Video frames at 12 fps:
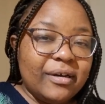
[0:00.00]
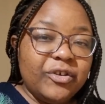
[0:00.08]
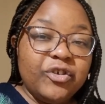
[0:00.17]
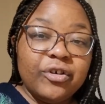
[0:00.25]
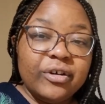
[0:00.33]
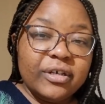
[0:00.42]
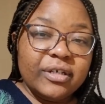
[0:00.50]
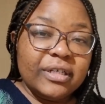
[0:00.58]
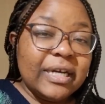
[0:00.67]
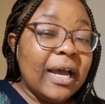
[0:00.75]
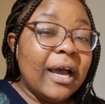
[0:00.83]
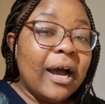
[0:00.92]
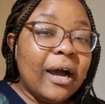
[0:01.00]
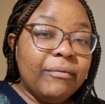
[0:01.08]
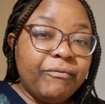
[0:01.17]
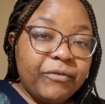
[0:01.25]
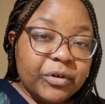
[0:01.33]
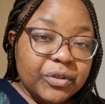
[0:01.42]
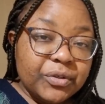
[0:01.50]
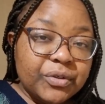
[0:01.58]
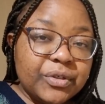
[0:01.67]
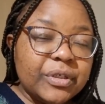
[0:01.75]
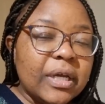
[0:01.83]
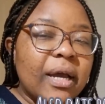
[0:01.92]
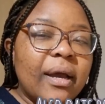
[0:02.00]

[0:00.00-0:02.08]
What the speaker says: yogurt and fruits.